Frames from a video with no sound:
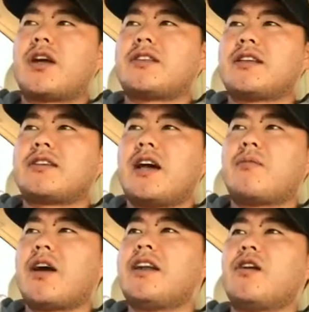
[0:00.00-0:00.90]
at that time,
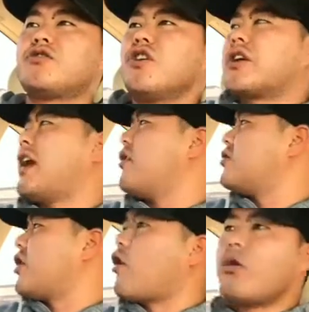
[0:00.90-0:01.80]
right? And I was looking at, it, I
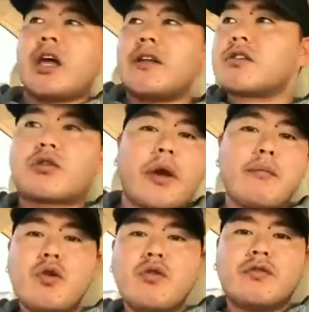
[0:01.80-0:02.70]
was like, oh yeah, that's a great
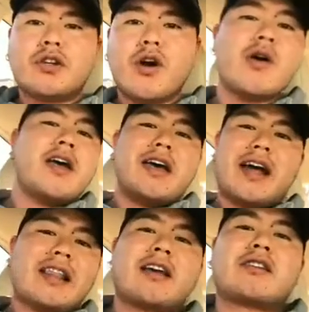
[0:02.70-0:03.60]
move, you know. And
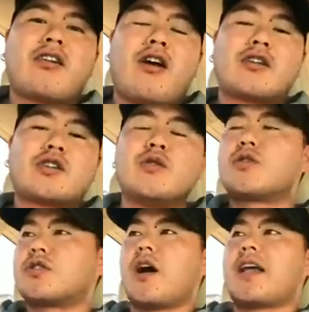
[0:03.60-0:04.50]
I like the car too,
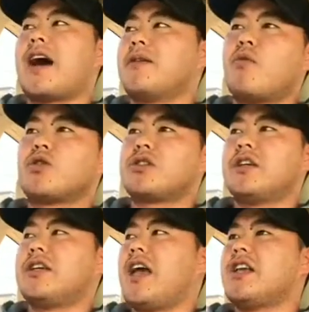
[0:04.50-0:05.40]
so I got emotionally
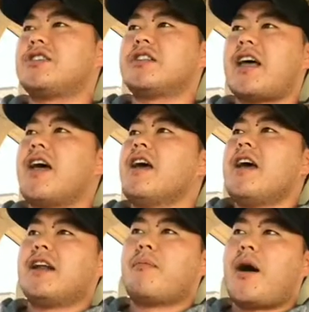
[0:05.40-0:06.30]
engaged in that,
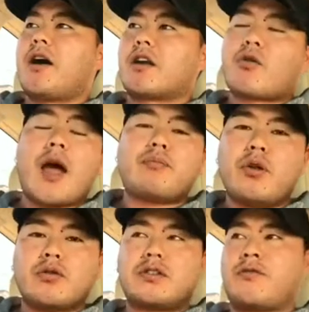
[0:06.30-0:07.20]
and I bought crap
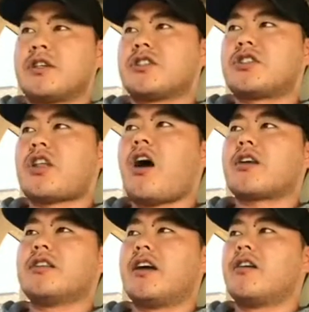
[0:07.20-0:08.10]
loads of freaking stock
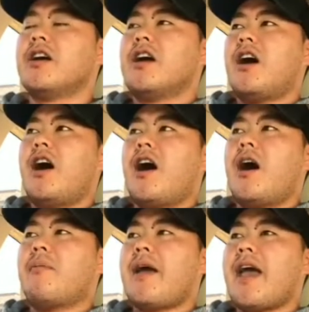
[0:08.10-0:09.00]
in there,
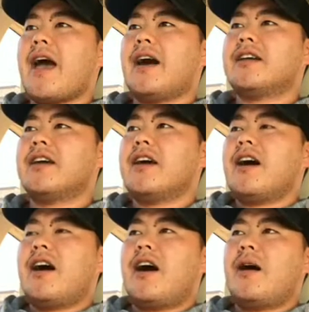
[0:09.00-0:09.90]
um, and
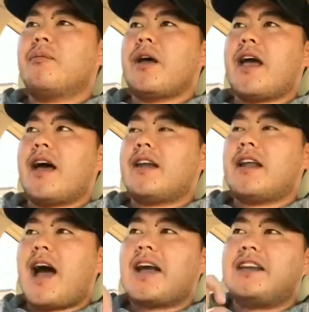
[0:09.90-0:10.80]
um, and
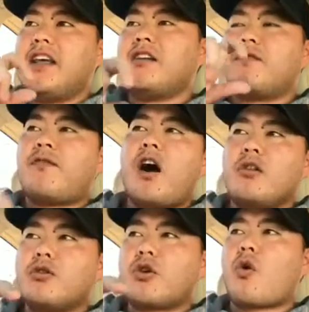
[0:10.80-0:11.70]
I didn't
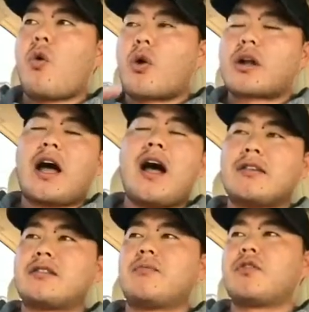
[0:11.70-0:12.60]
follow the core
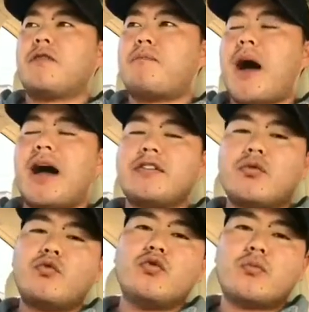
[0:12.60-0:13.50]
concept of buy the
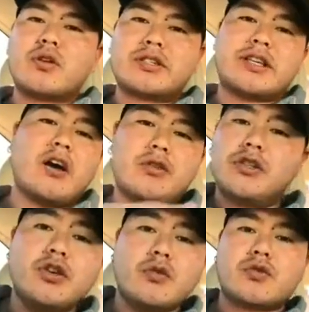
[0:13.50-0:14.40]
rumor, sell the
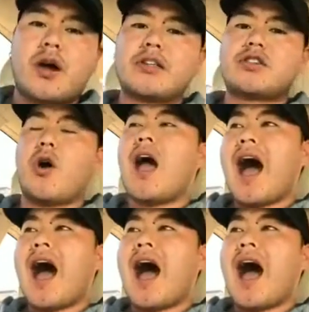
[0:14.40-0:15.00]
news, right? So